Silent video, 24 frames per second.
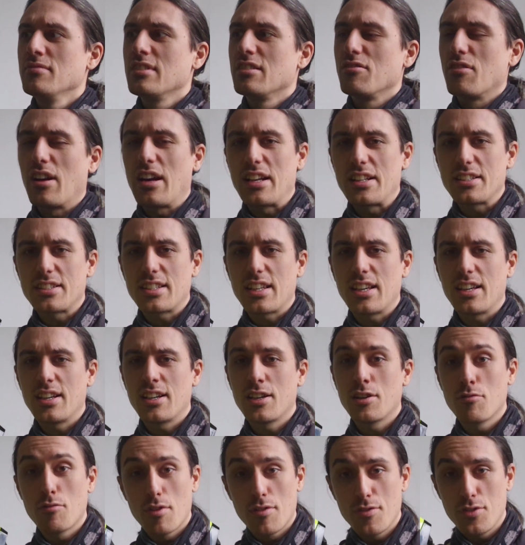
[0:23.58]
Right,
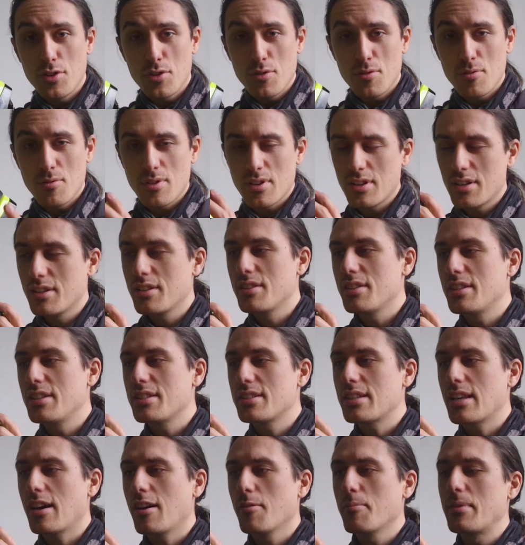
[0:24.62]
review
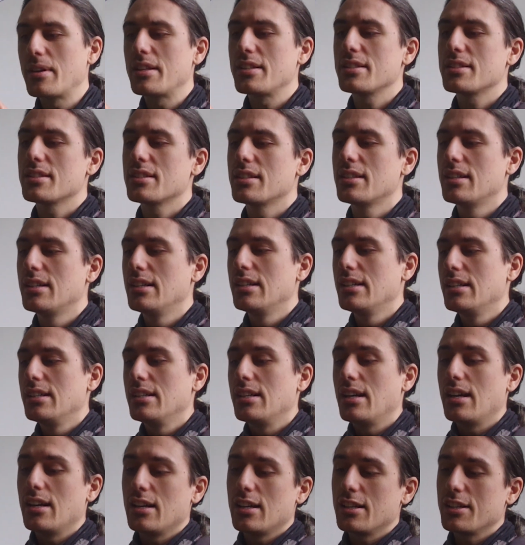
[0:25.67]
this helmet.
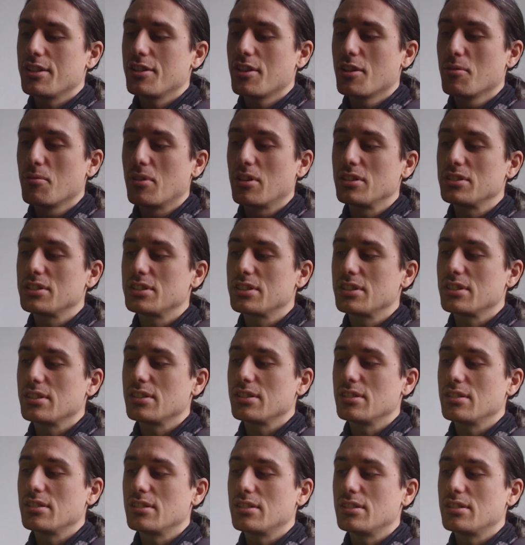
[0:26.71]
You know what?
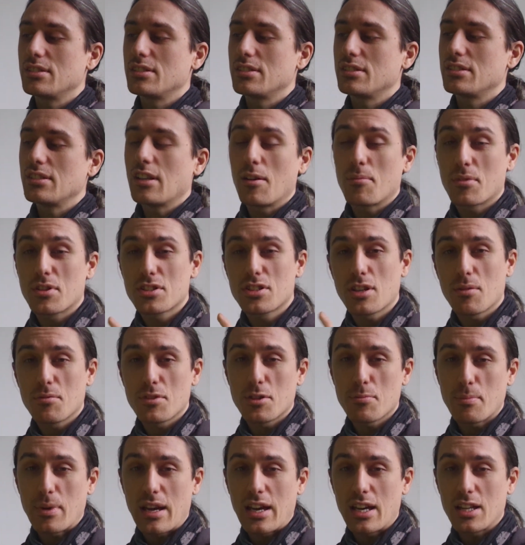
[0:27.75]
I'm going to start with
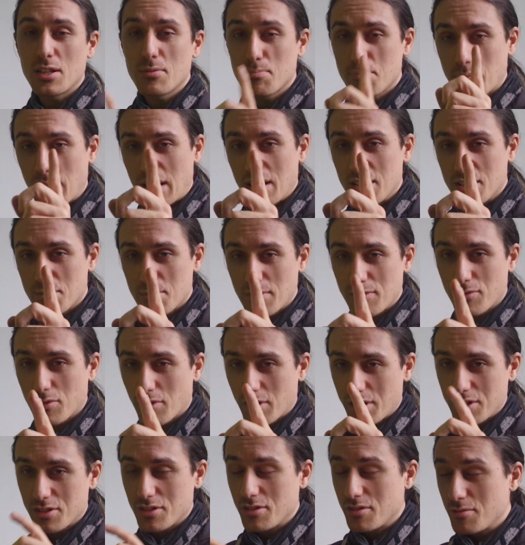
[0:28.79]
the bad, but
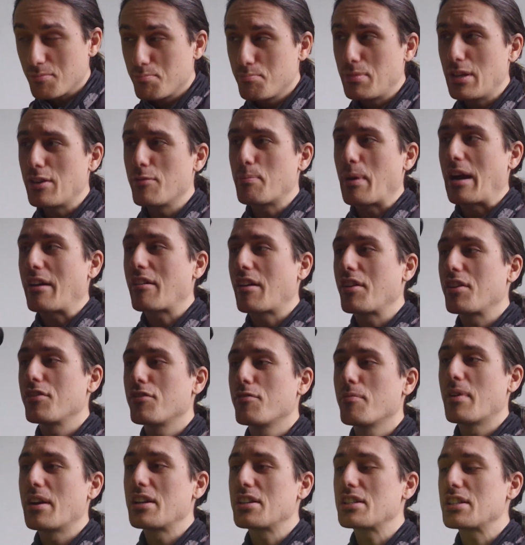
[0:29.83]
before I do, bit of background
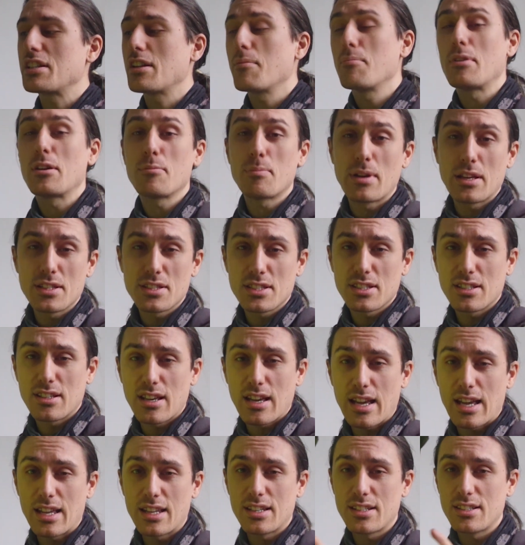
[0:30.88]
information. I'm Big
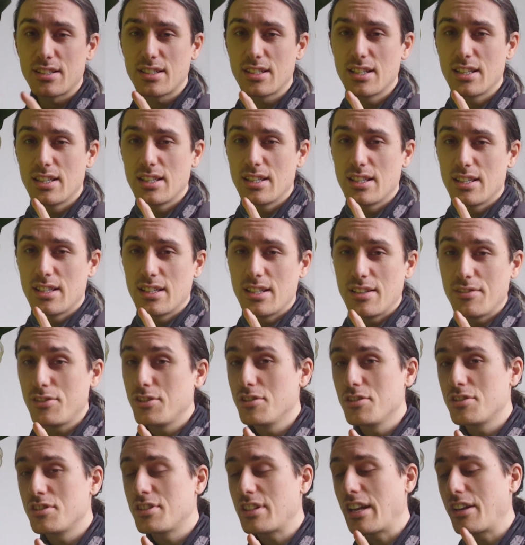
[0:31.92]
Pezza, and if you're
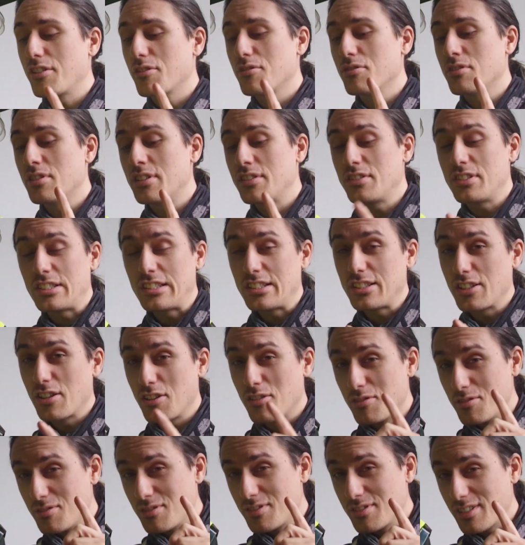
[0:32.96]
new to the channel, you didn't
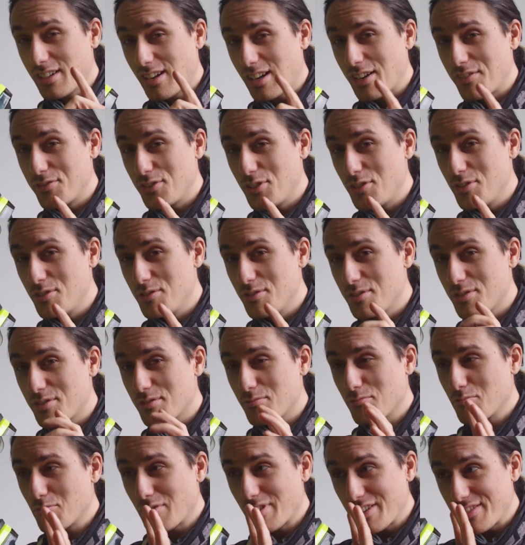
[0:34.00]
know, I've used
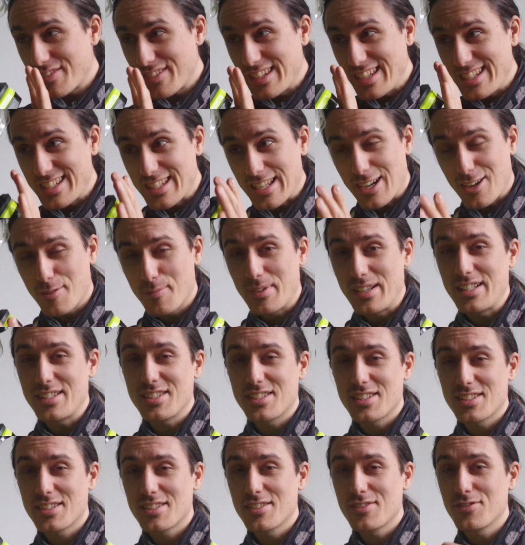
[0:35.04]
one of these
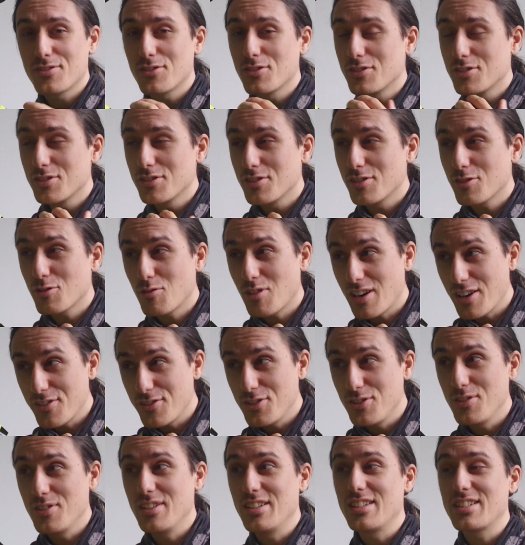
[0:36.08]
helmets for quite a
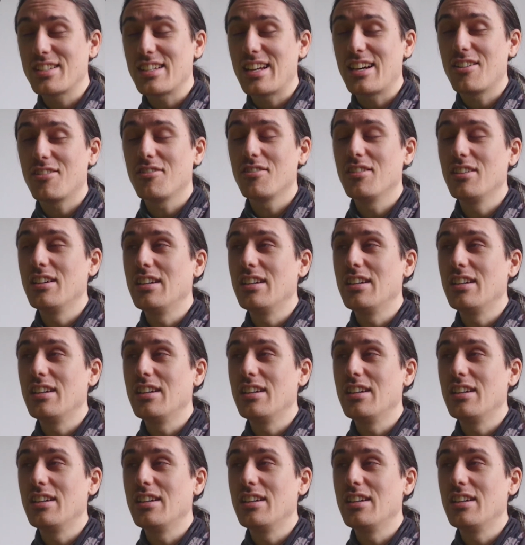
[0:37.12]
few years now.